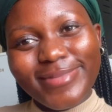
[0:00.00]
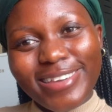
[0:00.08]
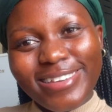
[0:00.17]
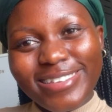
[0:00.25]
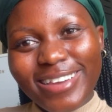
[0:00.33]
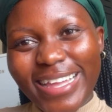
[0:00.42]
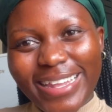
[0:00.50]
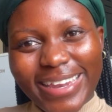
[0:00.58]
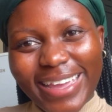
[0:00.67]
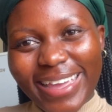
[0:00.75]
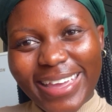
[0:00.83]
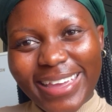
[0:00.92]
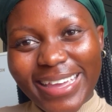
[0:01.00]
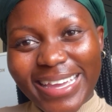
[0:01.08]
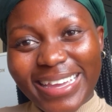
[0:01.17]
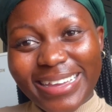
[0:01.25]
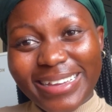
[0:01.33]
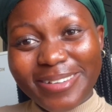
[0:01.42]

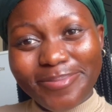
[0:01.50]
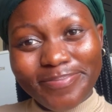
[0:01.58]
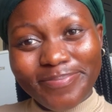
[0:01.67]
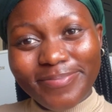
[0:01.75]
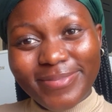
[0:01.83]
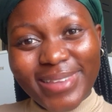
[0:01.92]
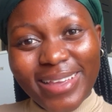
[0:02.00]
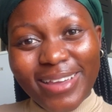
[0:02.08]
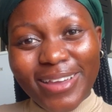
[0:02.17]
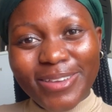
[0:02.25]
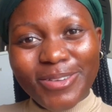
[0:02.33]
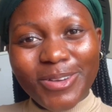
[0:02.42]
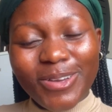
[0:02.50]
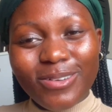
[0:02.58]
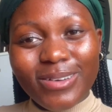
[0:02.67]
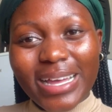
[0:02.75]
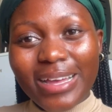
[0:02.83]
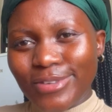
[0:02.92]
Darling, you
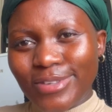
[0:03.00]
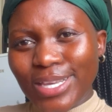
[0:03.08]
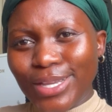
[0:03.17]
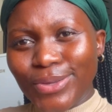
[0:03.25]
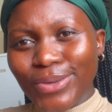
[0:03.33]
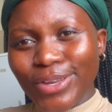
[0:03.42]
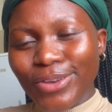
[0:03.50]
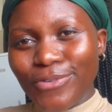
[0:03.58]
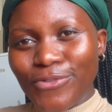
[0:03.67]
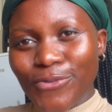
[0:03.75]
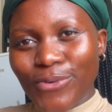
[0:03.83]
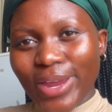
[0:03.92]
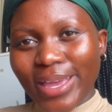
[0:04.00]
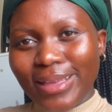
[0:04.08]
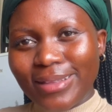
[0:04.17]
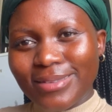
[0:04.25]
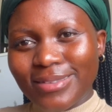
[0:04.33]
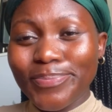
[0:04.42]
know, I've seen you and your
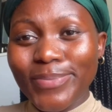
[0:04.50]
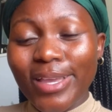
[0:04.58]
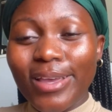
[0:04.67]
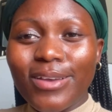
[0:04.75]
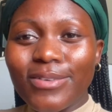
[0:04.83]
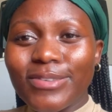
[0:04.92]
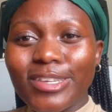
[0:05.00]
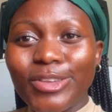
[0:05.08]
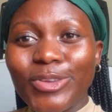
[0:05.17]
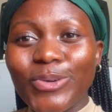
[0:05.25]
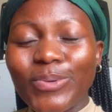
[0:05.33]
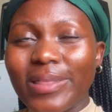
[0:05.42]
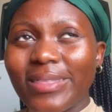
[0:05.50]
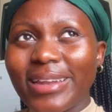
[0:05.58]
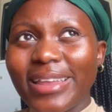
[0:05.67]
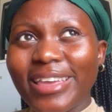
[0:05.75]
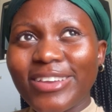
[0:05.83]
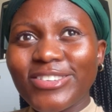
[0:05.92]
friends. I've seen you when
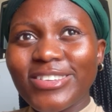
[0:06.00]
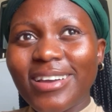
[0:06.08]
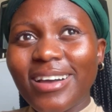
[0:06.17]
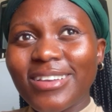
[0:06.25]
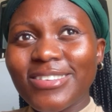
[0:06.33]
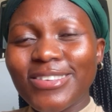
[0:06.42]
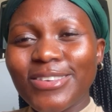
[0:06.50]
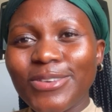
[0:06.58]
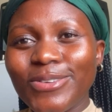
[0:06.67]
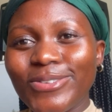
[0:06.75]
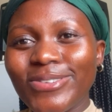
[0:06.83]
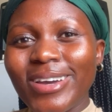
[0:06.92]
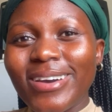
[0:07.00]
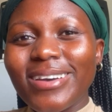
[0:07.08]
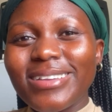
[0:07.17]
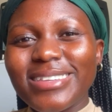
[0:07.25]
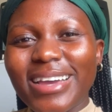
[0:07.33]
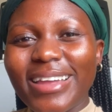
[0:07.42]
that cashier asks you,
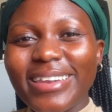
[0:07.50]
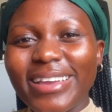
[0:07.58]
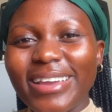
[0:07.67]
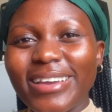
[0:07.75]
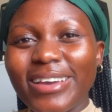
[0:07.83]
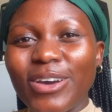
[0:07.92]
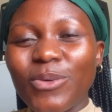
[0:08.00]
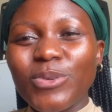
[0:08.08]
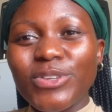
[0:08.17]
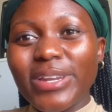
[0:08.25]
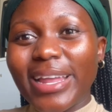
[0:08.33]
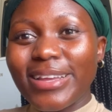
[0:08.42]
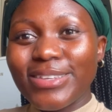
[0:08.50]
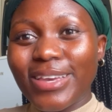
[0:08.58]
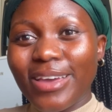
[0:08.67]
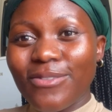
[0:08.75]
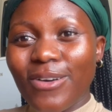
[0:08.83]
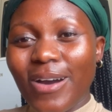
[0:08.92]
darling, would you like to
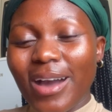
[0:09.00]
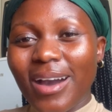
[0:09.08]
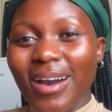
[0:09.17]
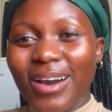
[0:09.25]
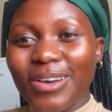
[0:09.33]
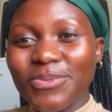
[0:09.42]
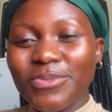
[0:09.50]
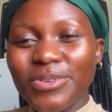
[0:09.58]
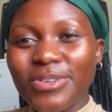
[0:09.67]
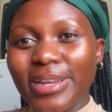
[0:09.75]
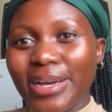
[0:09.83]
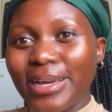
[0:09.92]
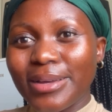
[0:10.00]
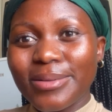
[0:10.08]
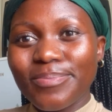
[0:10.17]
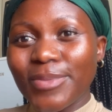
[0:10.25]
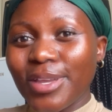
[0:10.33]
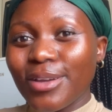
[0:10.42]
have our card? Would you like,
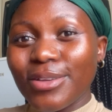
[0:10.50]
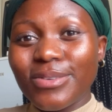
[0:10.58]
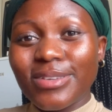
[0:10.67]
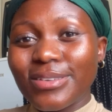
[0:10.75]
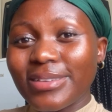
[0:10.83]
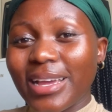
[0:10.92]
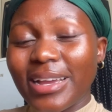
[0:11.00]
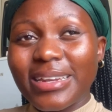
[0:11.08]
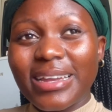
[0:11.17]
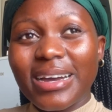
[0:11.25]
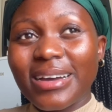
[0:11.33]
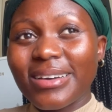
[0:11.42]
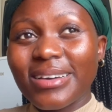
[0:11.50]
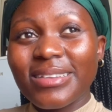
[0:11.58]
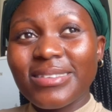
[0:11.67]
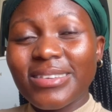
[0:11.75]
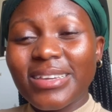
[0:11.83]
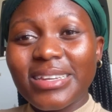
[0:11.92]
you're just like, nah,
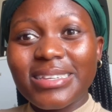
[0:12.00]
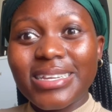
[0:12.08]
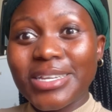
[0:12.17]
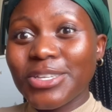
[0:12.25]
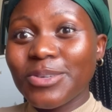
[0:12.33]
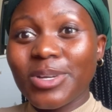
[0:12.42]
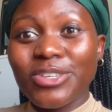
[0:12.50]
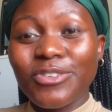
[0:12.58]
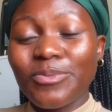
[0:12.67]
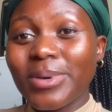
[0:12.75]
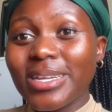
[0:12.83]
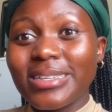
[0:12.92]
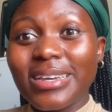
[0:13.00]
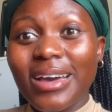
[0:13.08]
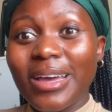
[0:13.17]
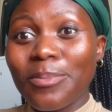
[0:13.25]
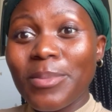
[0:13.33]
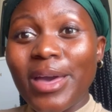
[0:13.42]
it's gonna take too much of my
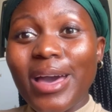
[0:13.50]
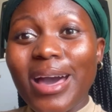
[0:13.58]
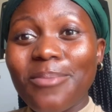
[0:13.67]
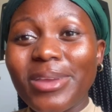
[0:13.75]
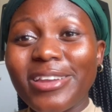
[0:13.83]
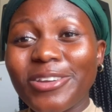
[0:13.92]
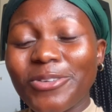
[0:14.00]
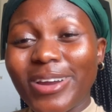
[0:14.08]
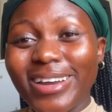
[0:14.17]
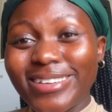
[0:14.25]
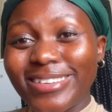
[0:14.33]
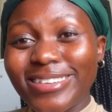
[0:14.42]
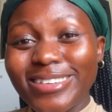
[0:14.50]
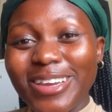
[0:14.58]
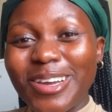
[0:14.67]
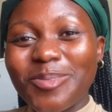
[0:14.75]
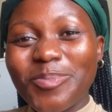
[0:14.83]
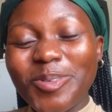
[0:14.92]
time. I'm in a rush.
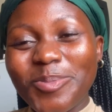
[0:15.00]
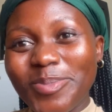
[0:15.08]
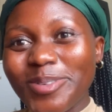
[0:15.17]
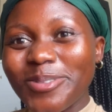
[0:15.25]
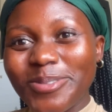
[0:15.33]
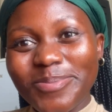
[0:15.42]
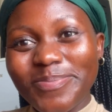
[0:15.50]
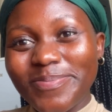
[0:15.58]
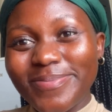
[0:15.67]
Boo boo.